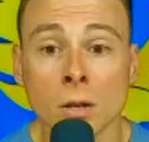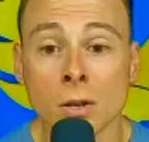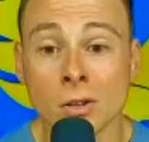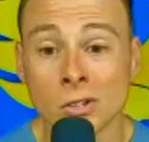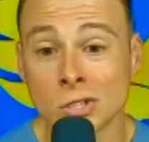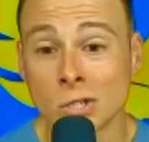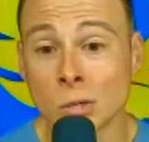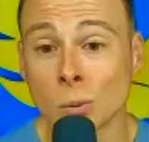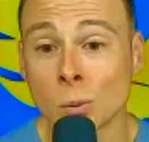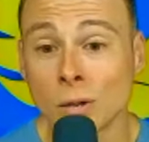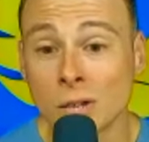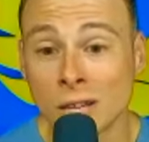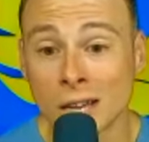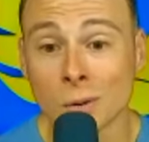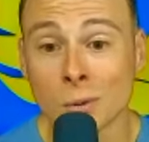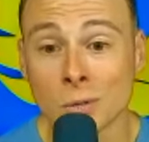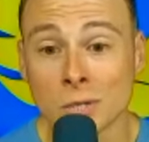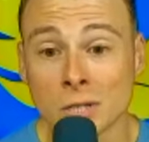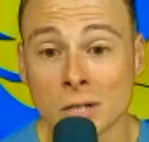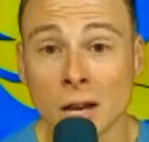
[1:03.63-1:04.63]
So when Nick
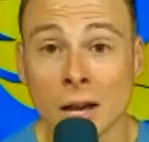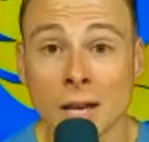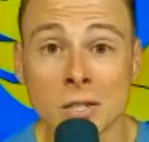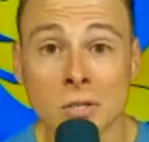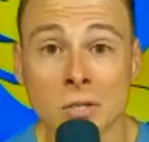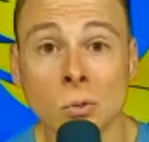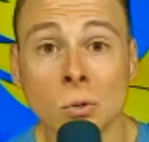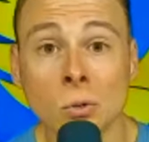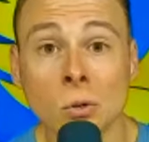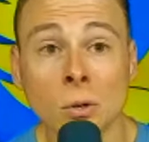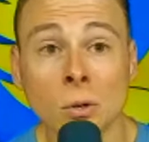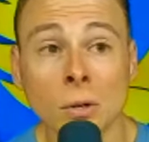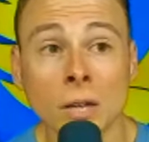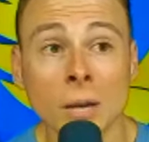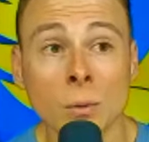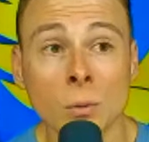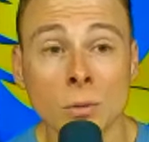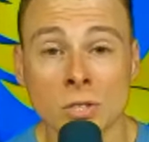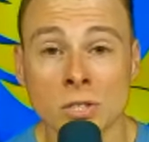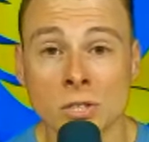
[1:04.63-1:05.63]
was in high school, it
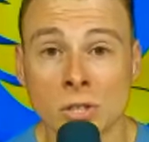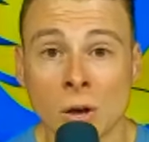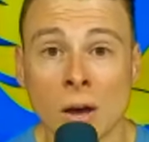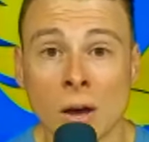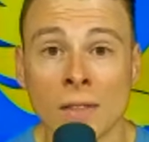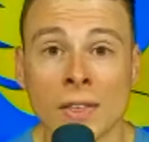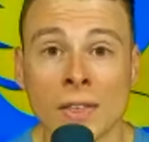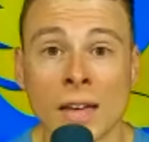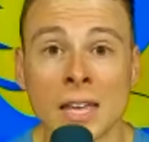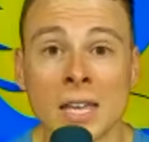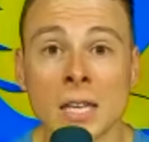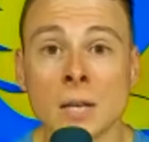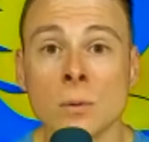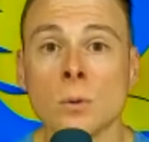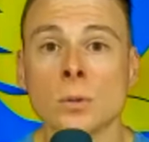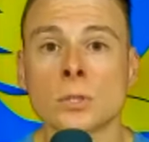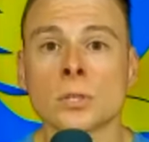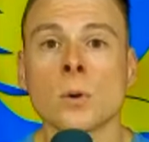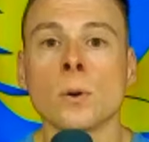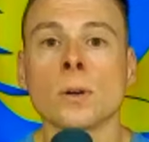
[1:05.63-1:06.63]
was thought that he
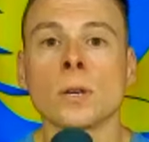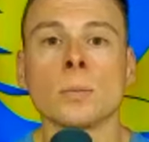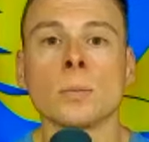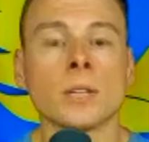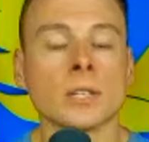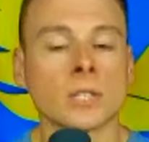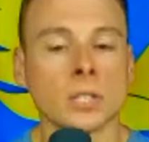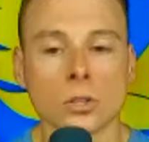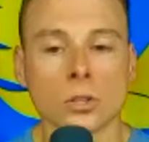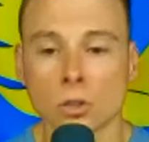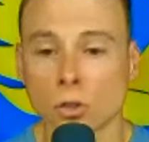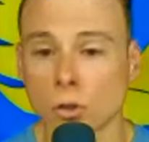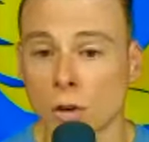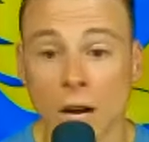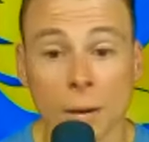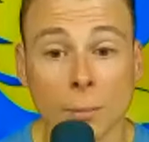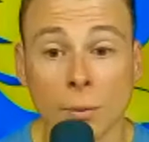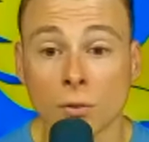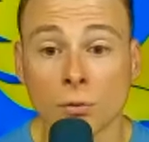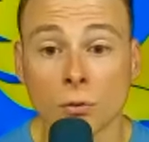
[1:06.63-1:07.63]
was going to be this
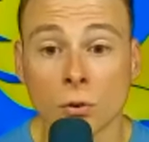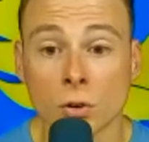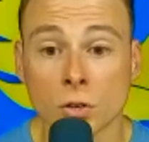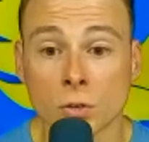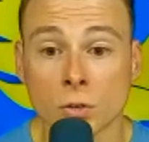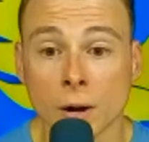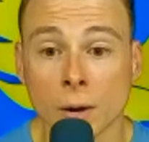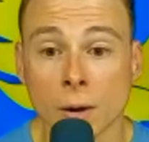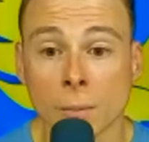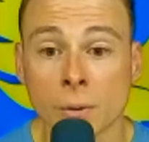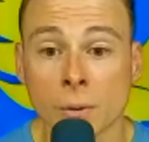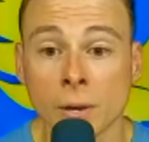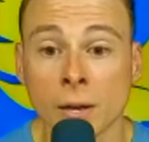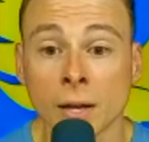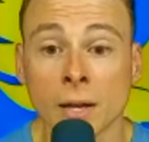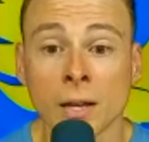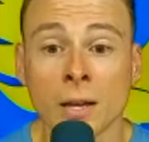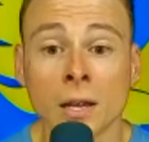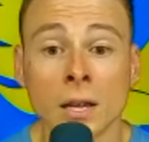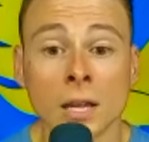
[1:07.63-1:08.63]
incredible first round
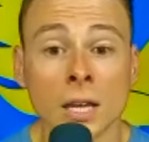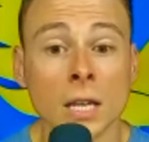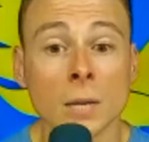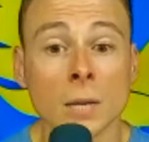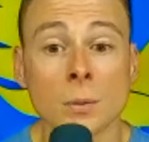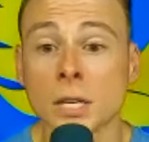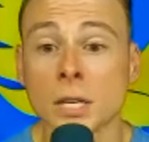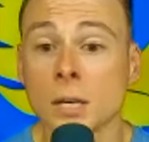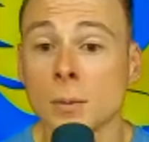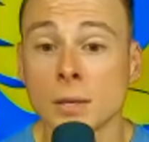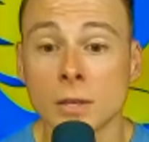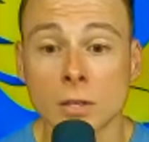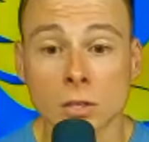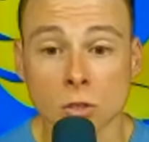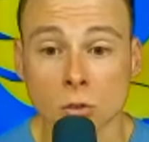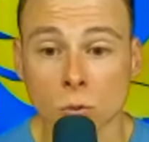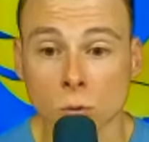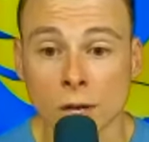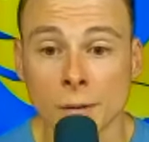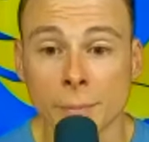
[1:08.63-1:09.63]
pick. He was going to be this
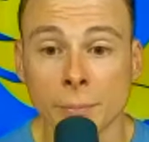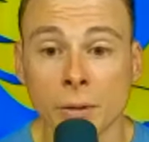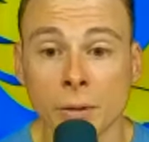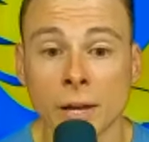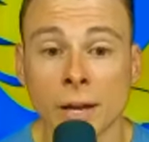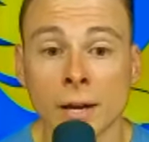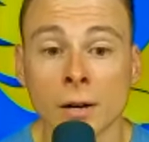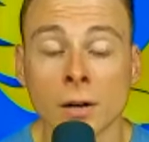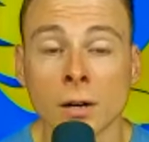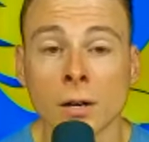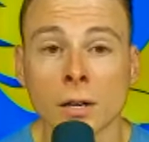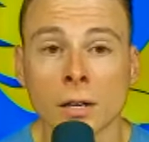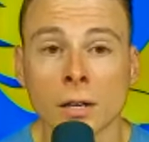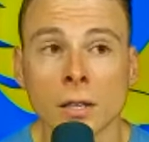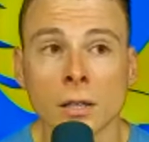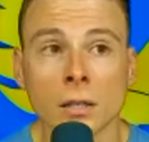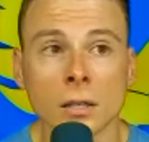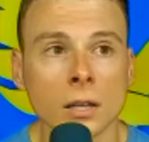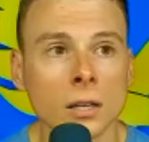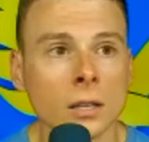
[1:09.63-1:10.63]
great player
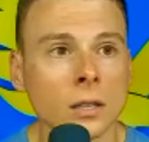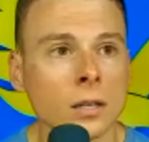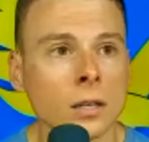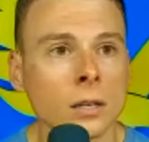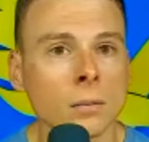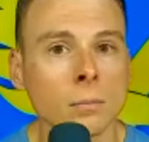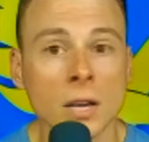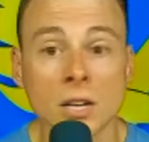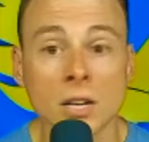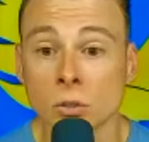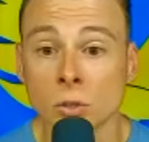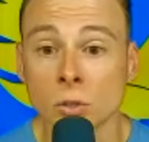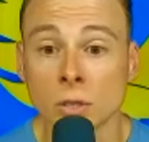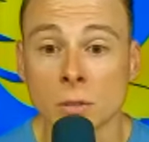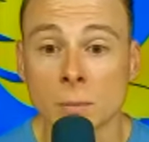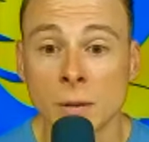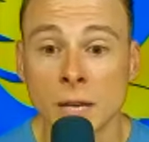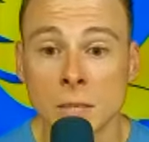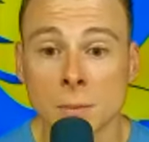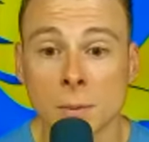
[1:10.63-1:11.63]
in, in the Major League
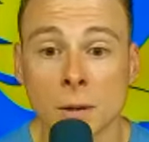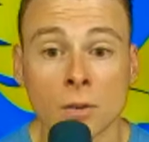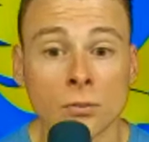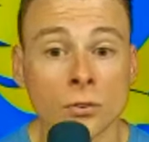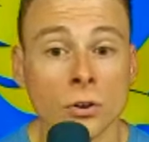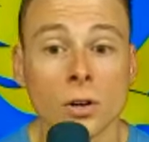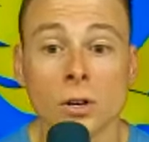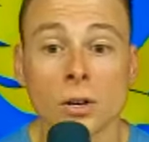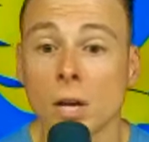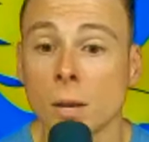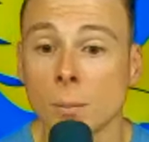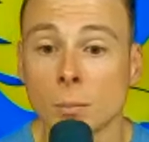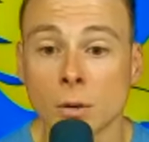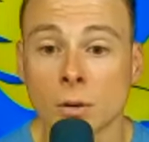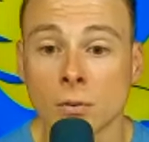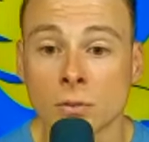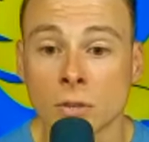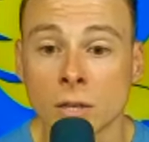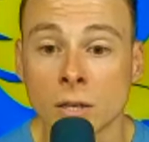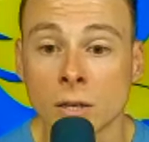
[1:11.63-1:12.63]
Baseball for a number
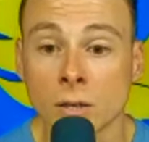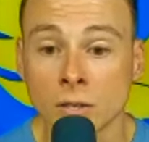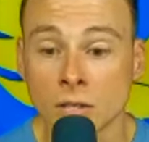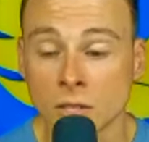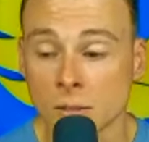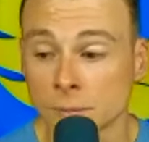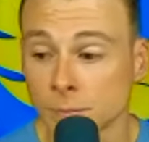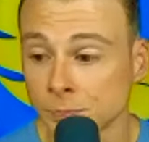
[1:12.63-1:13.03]
of years.